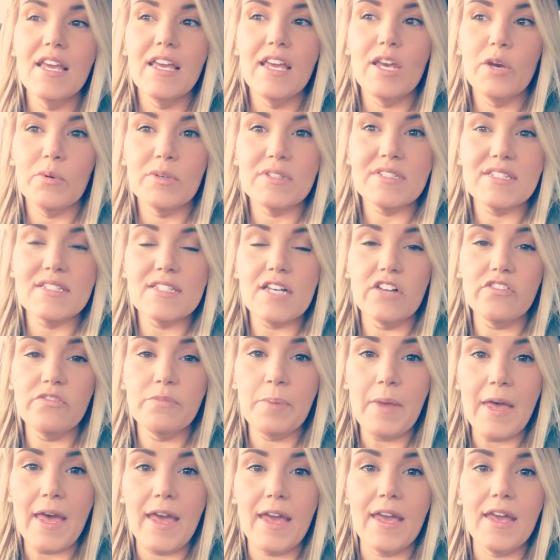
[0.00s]
It was
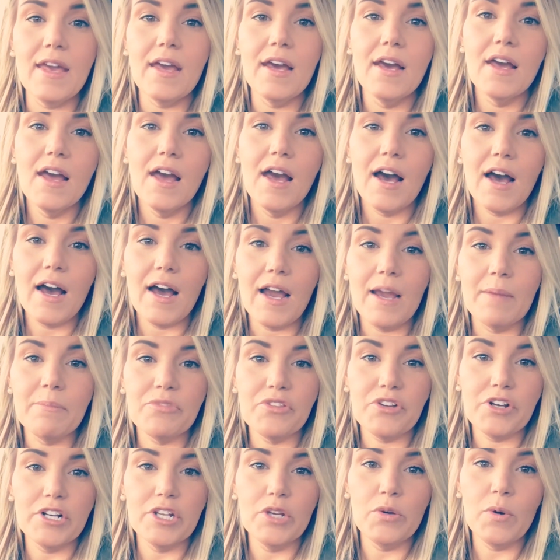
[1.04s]
self-pay. I'm
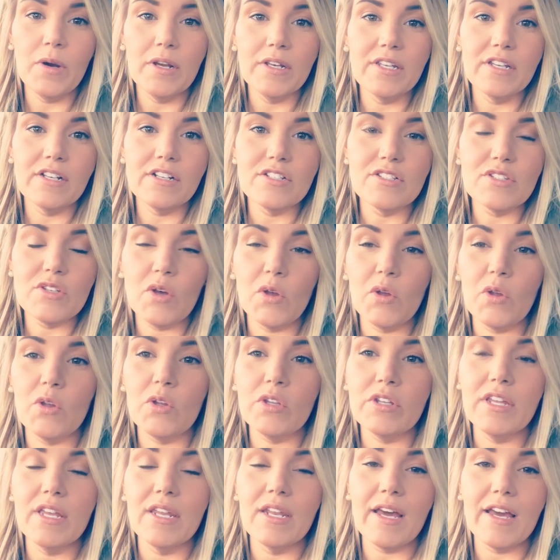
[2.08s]
31 years
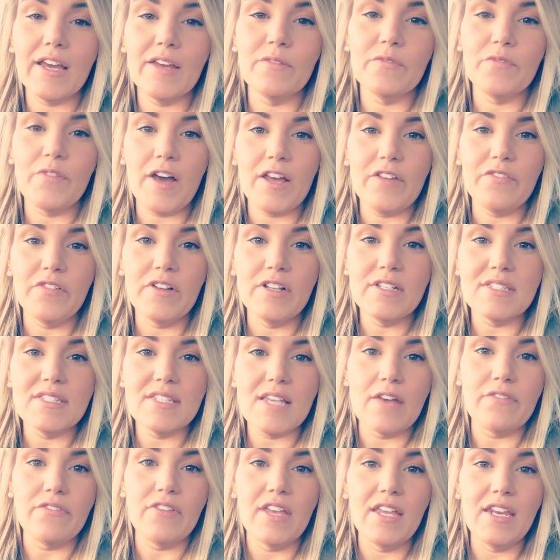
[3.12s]
old and I am 5'7",
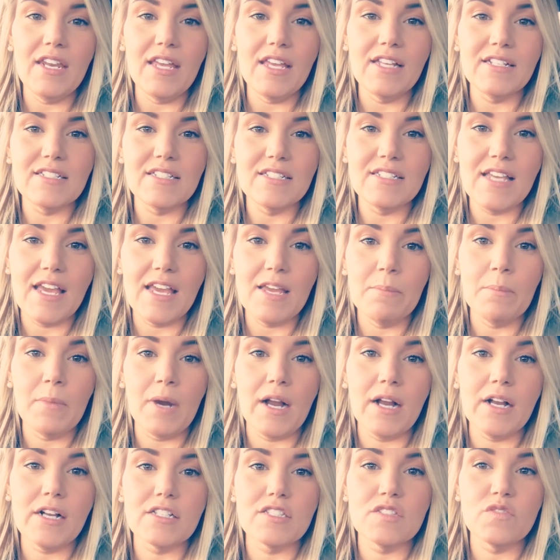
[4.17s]
and today
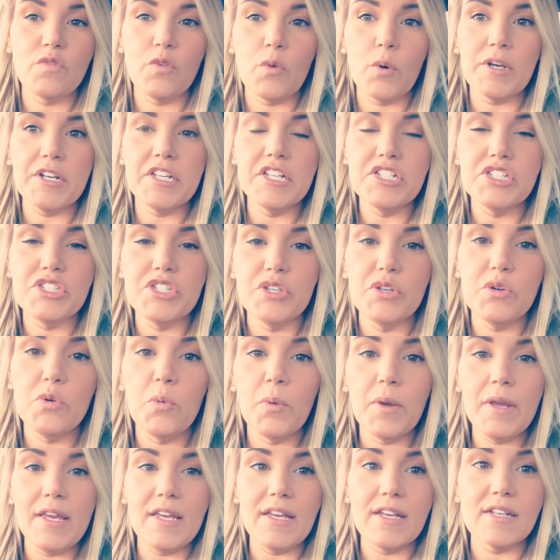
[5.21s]
marks 42
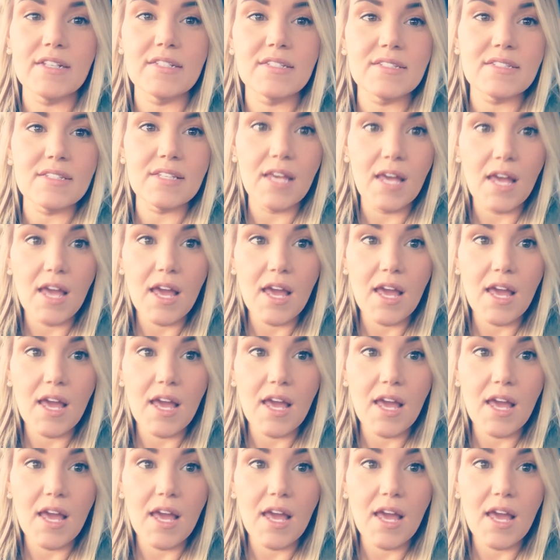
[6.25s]
weeks.